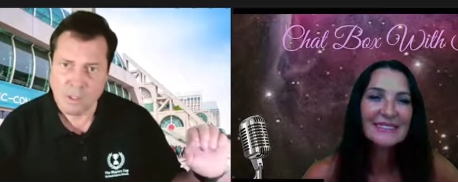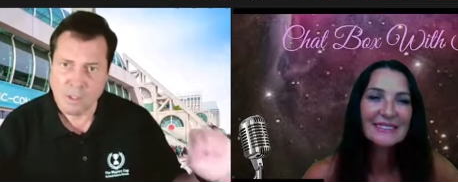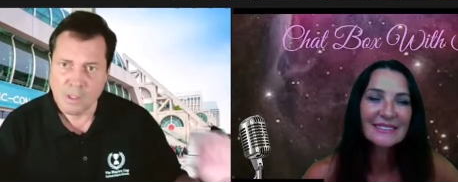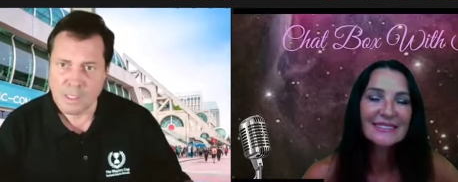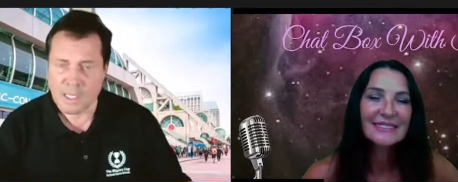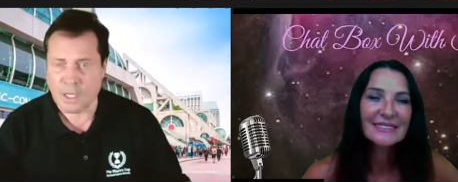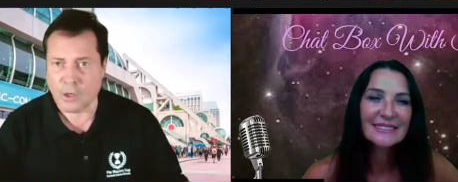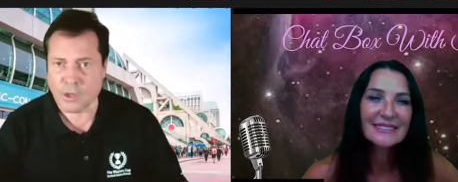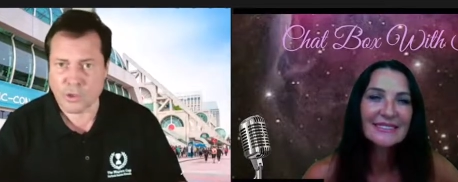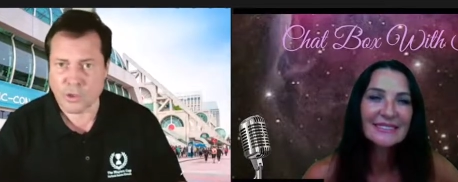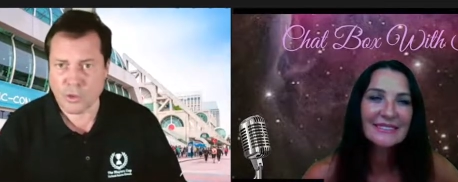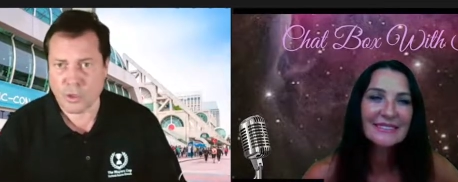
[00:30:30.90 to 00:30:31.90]

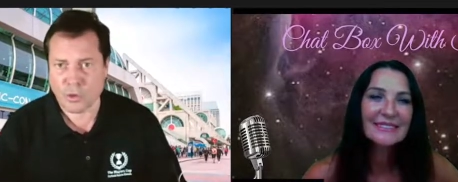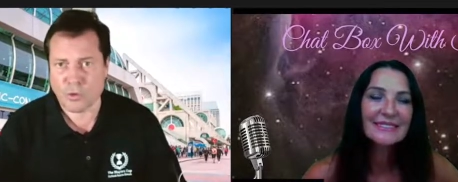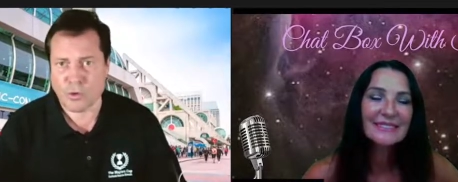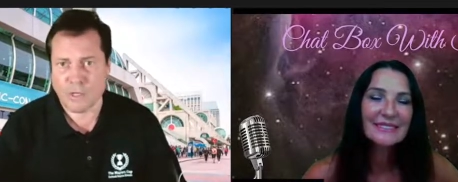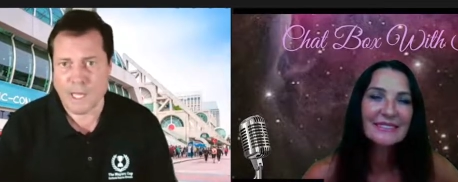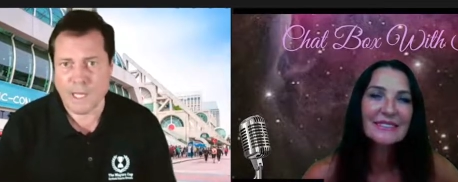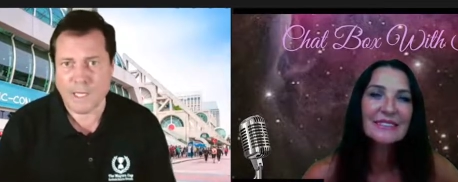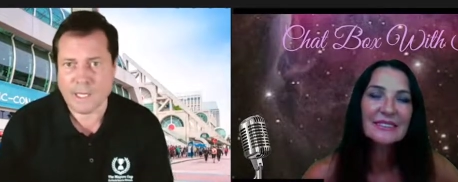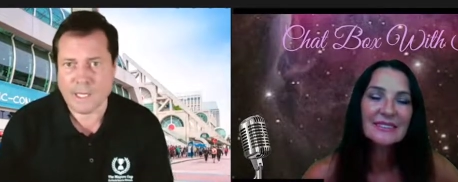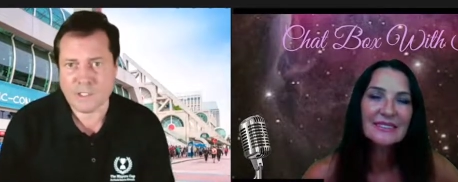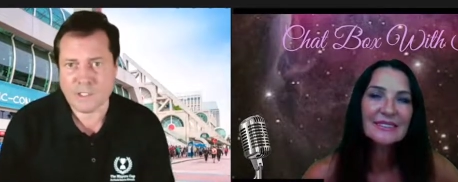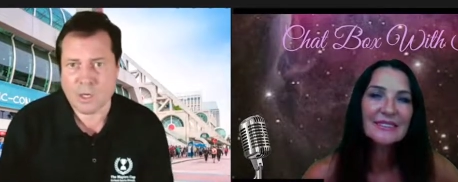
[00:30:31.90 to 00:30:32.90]
Speaker 1: character you're creating.
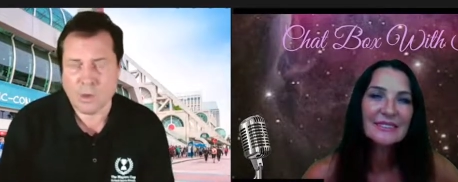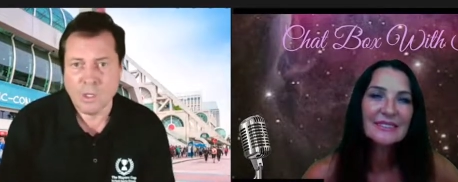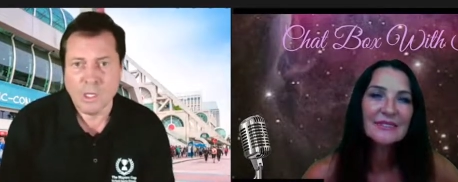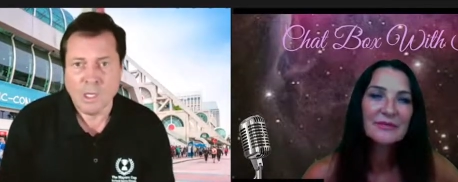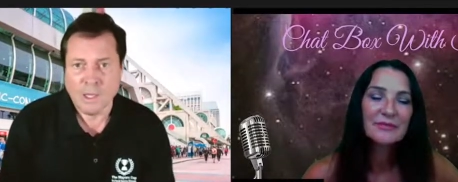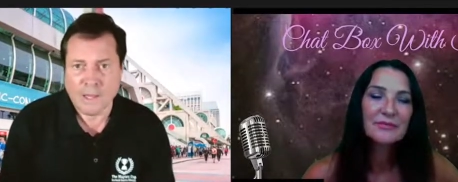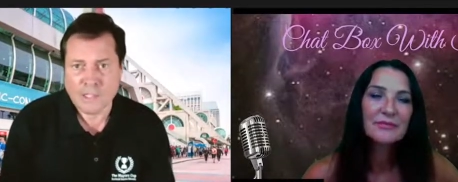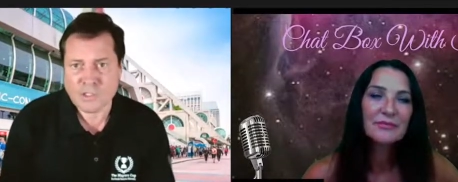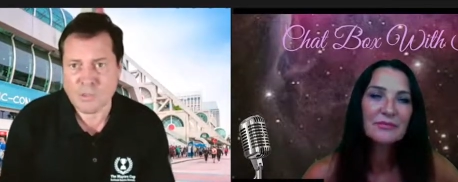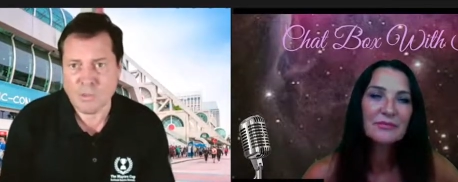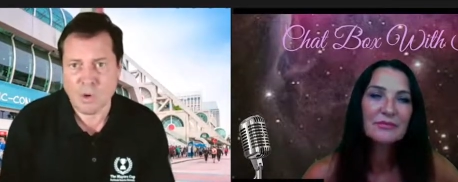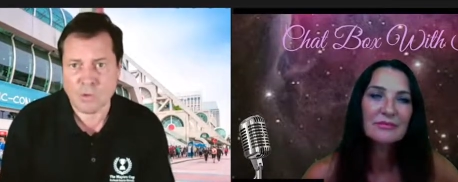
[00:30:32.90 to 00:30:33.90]
So that's the
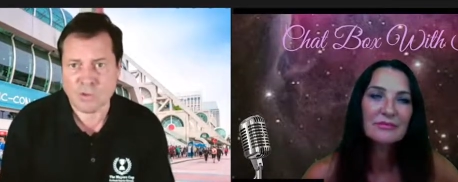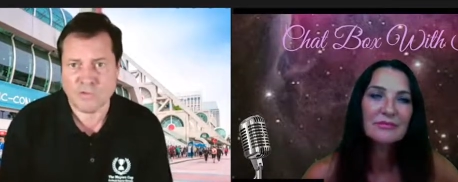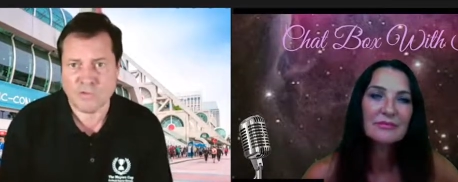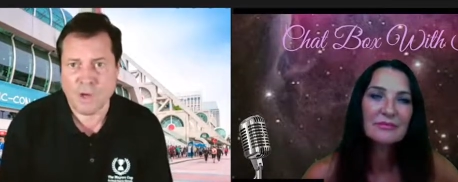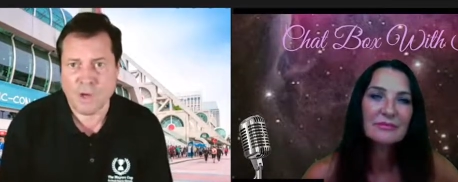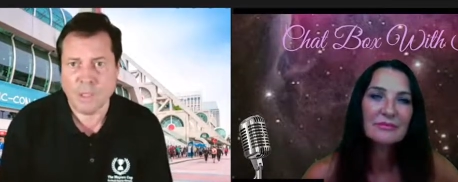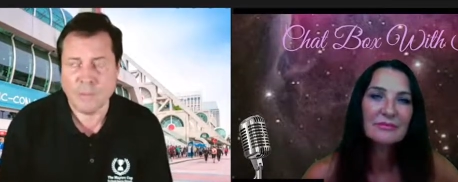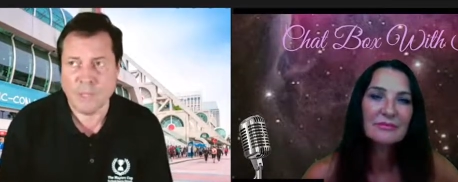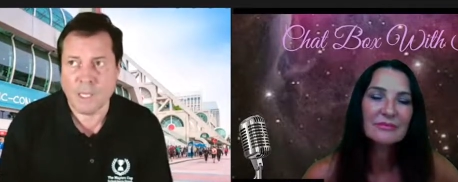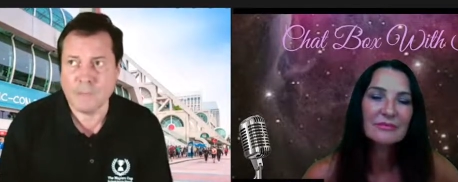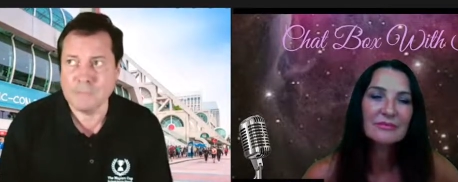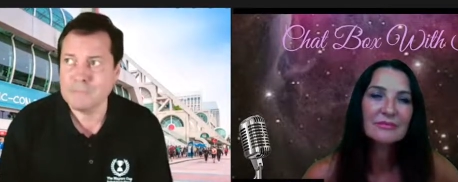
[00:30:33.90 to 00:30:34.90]
most fun, but.
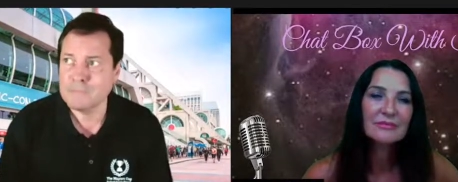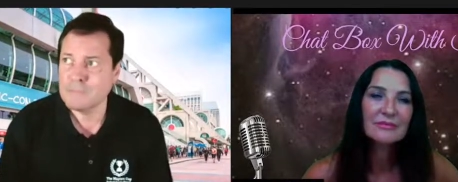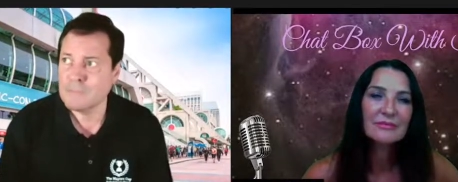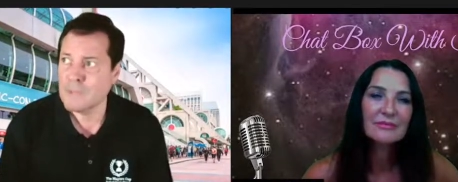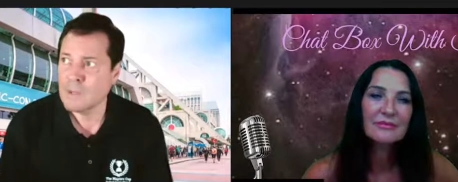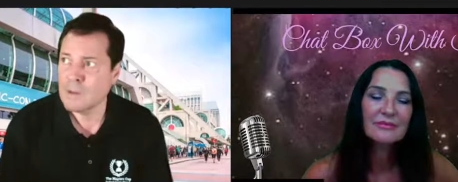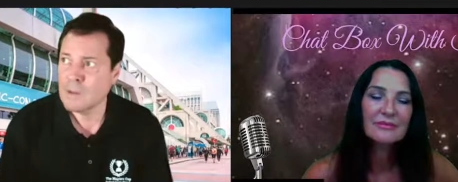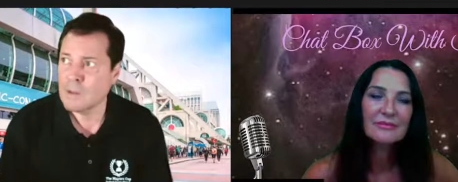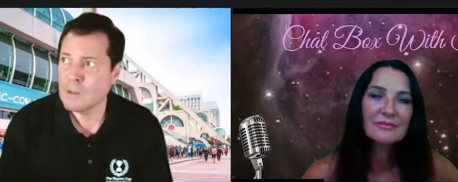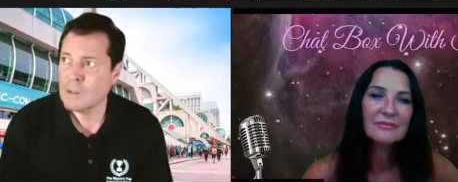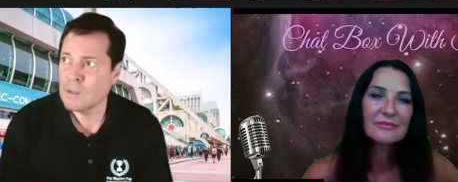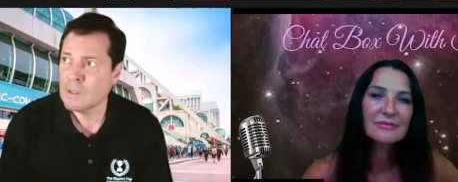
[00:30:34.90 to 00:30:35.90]

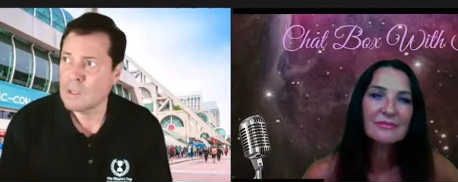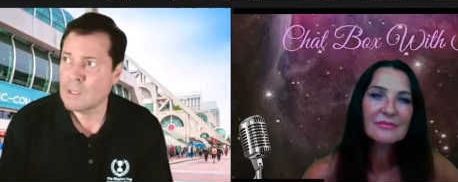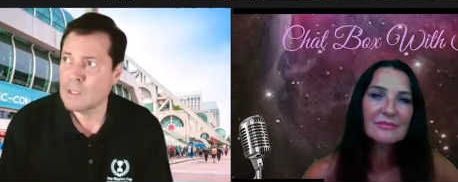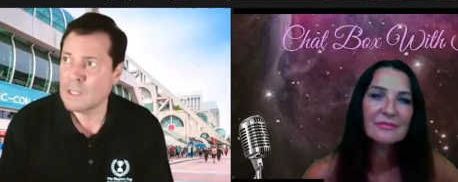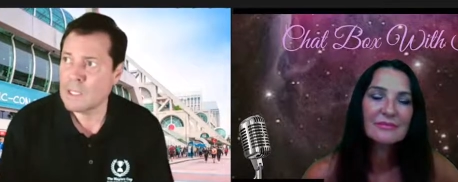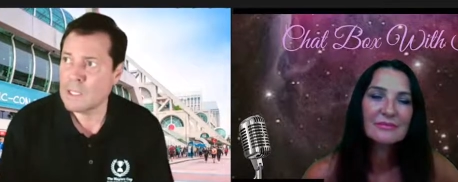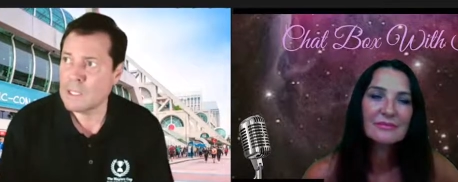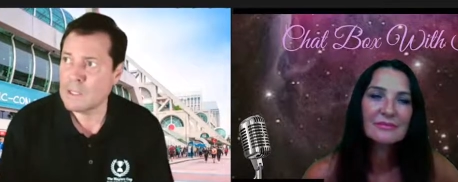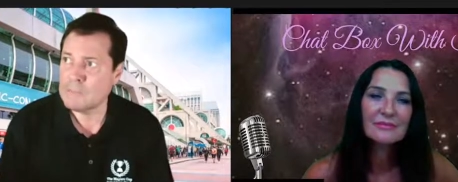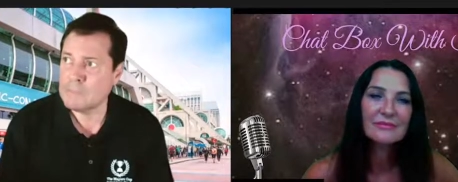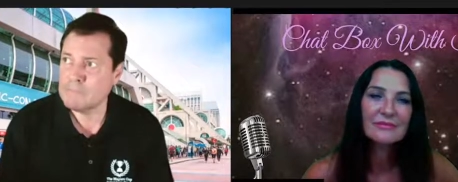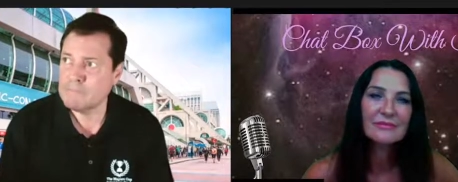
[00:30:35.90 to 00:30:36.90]
Um,